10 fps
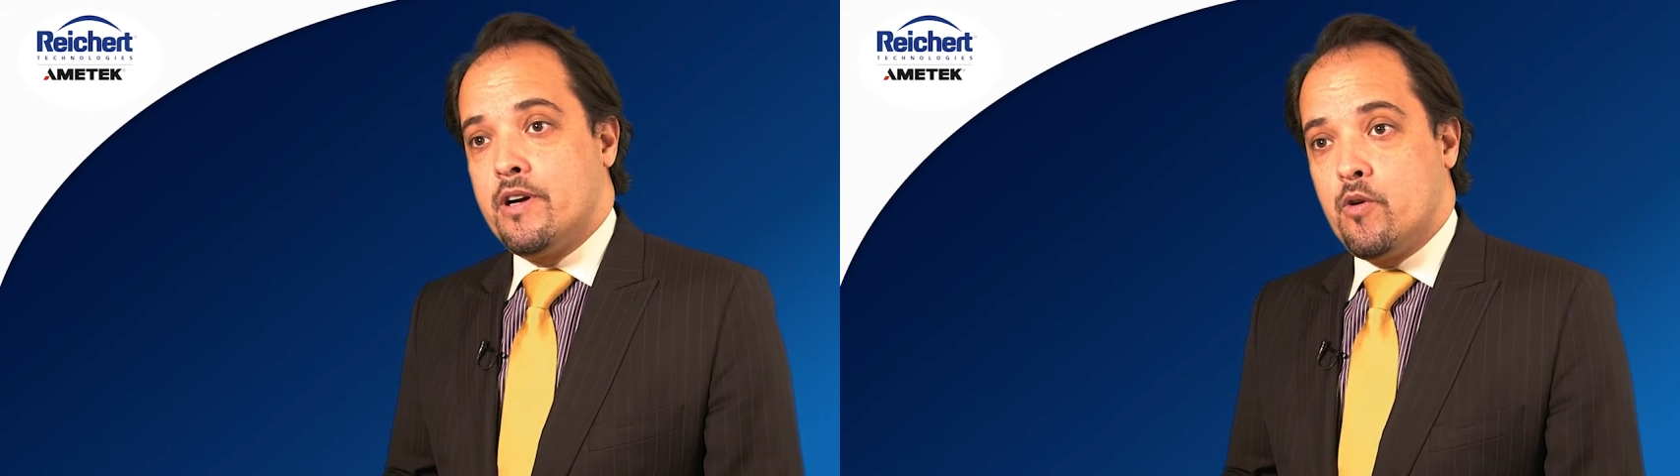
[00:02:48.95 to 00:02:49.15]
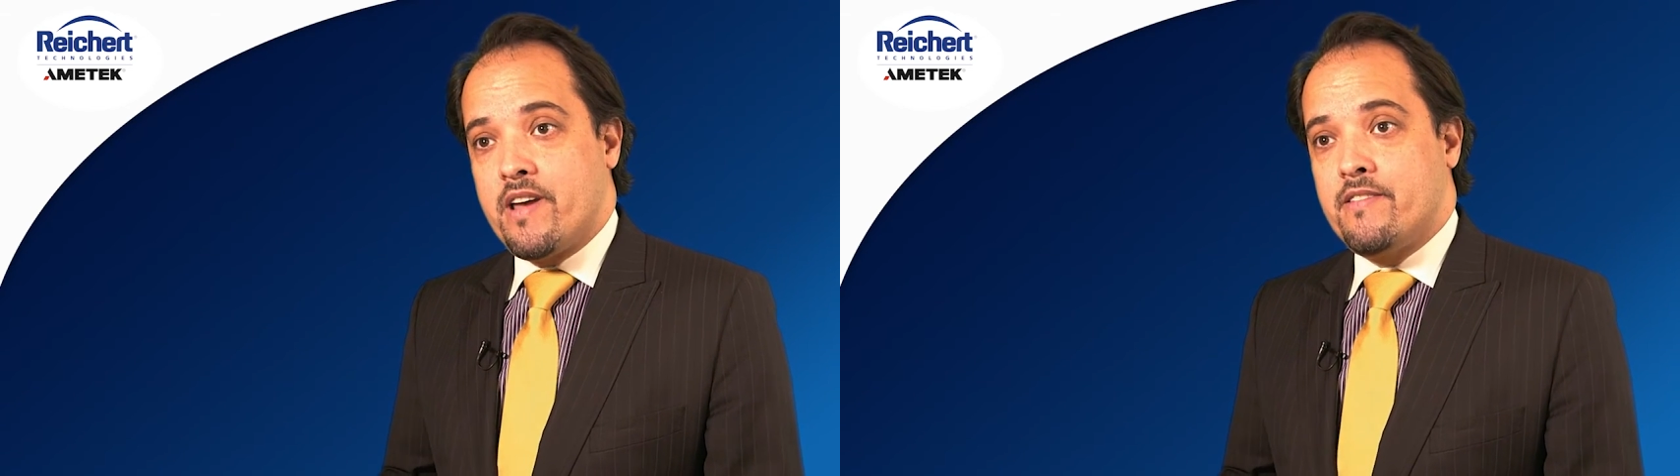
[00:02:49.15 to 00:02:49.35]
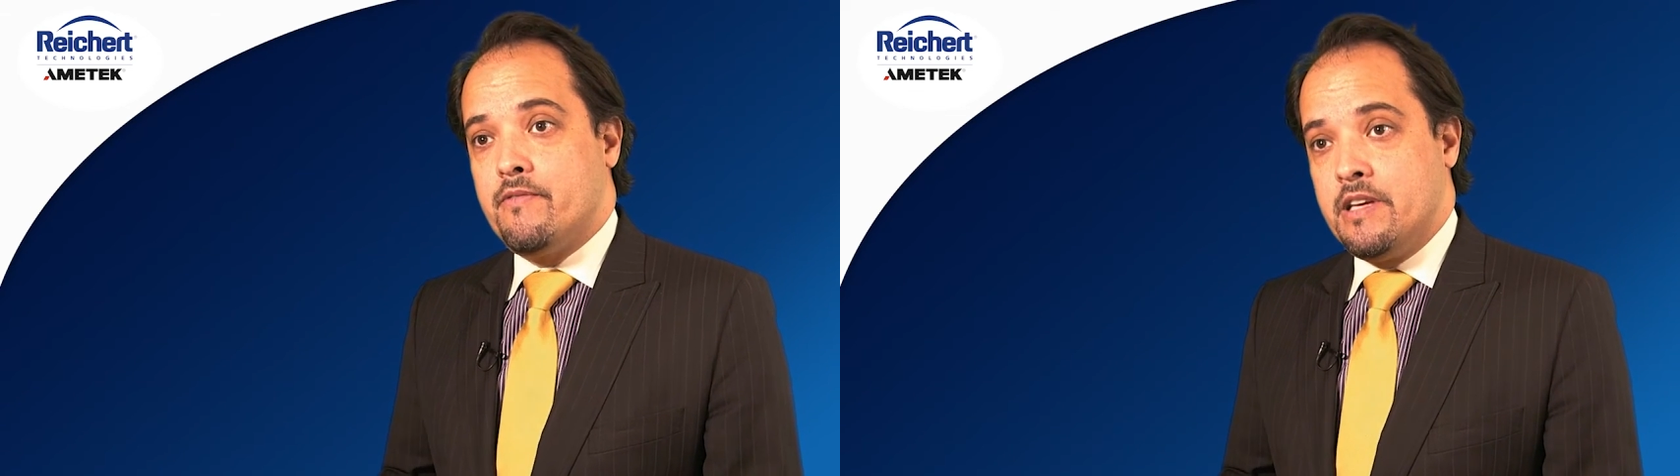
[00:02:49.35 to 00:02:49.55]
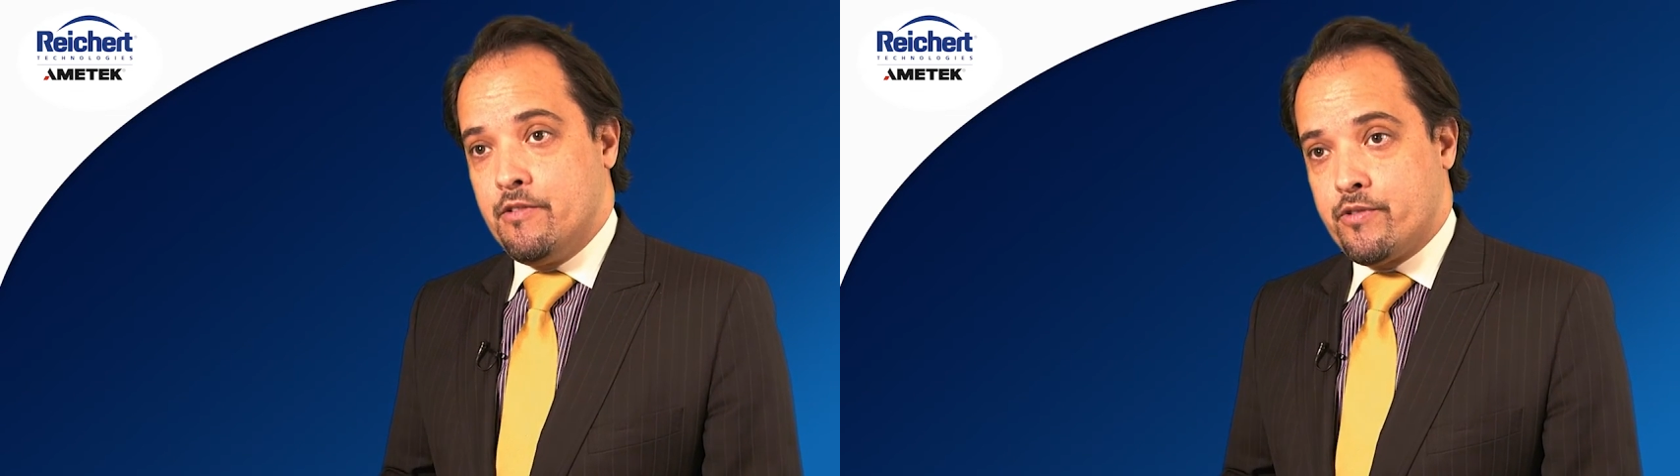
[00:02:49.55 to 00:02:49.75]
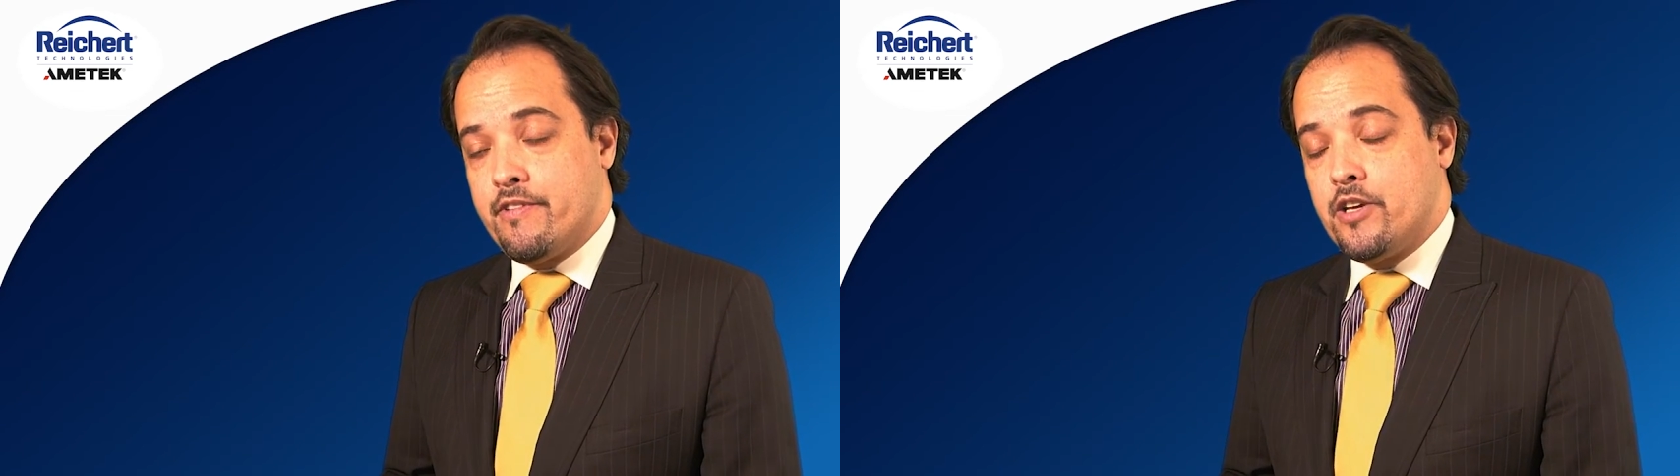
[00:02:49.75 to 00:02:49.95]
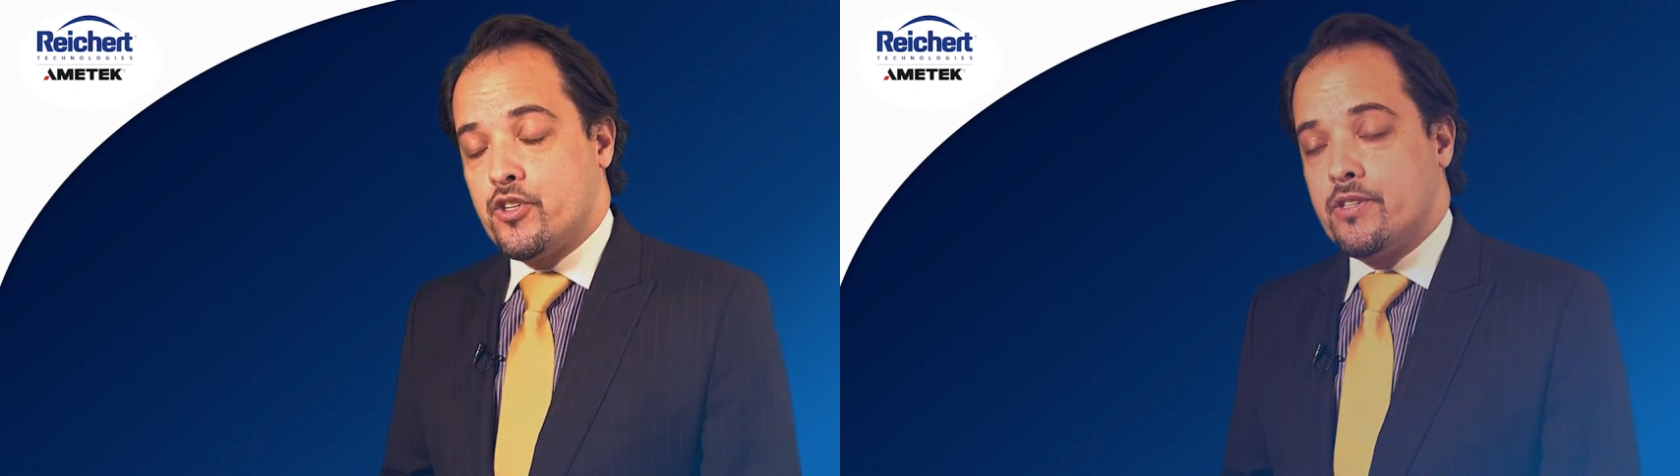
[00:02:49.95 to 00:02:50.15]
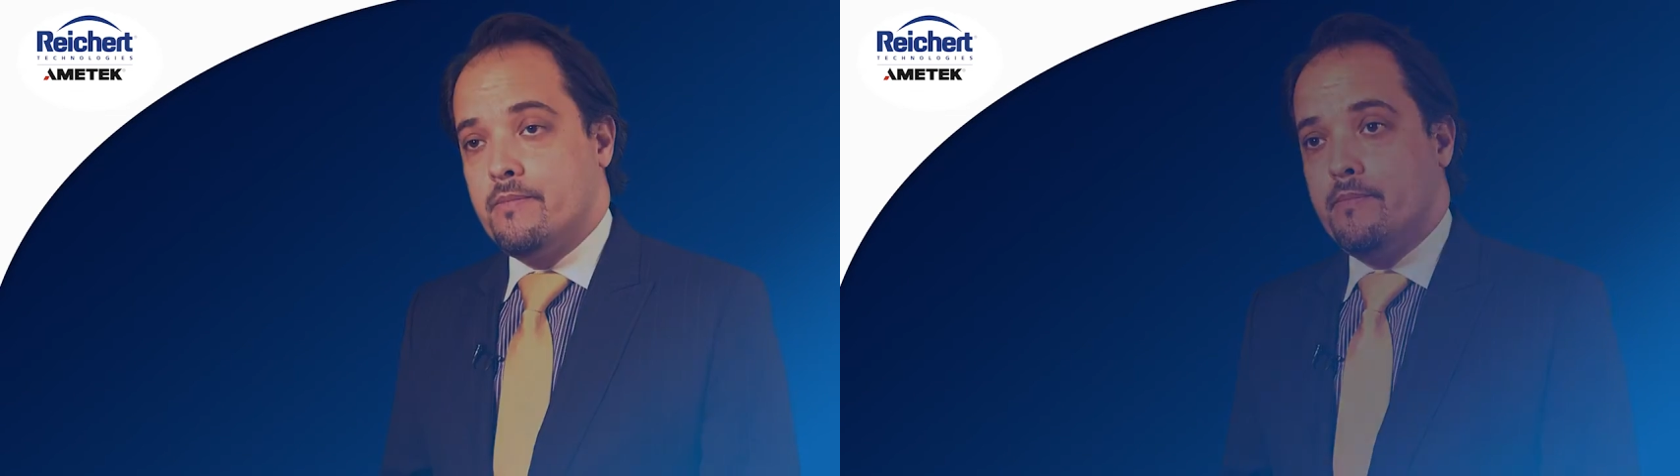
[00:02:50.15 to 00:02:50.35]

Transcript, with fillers: aggressive intervention.